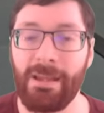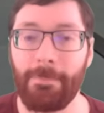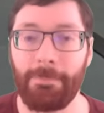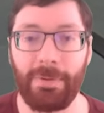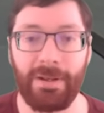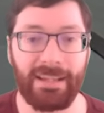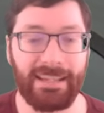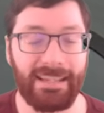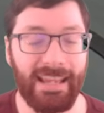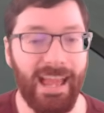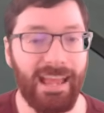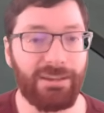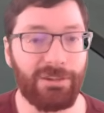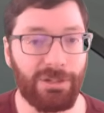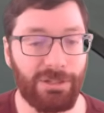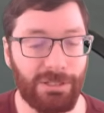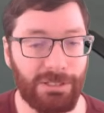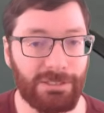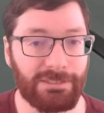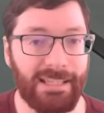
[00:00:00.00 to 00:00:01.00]
but again
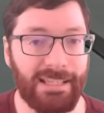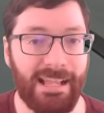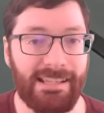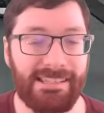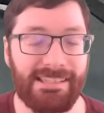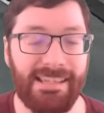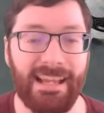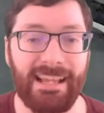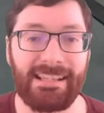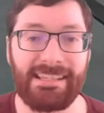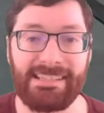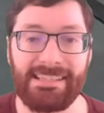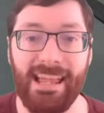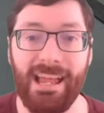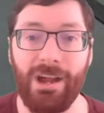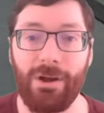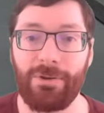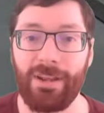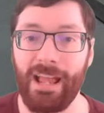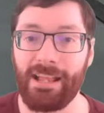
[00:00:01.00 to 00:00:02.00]
heard that second
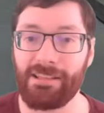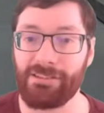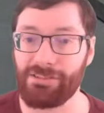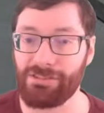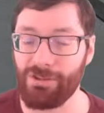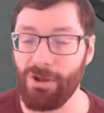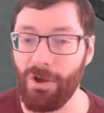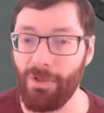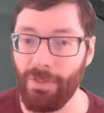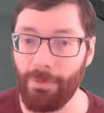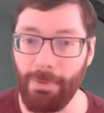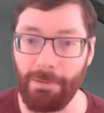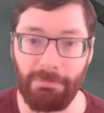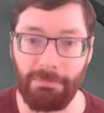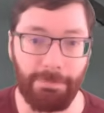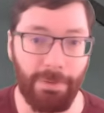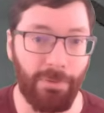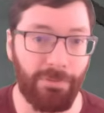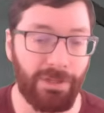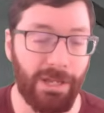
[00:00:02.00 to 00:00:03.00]
sound and saw that we were
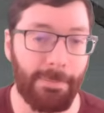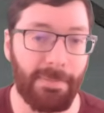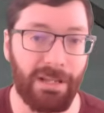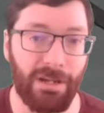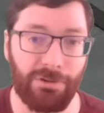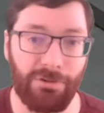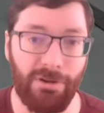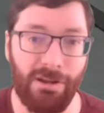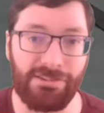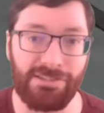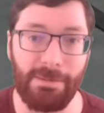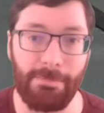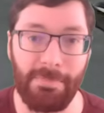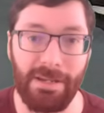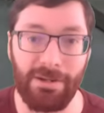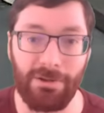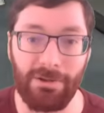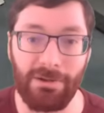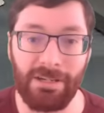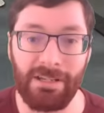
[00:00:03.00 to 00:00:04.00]
both coming across the
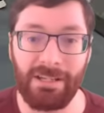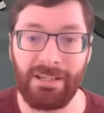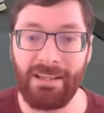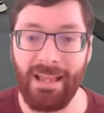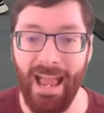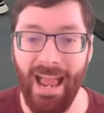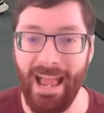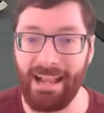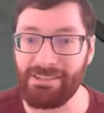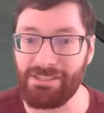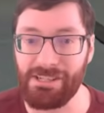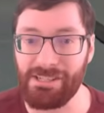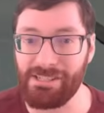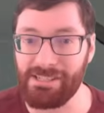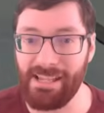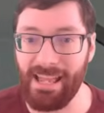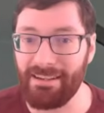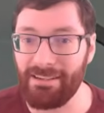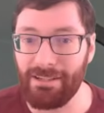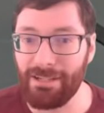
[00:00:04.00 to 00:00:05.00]
middle and just
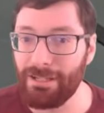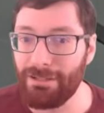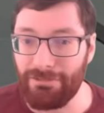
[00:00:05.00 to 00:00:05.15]
said,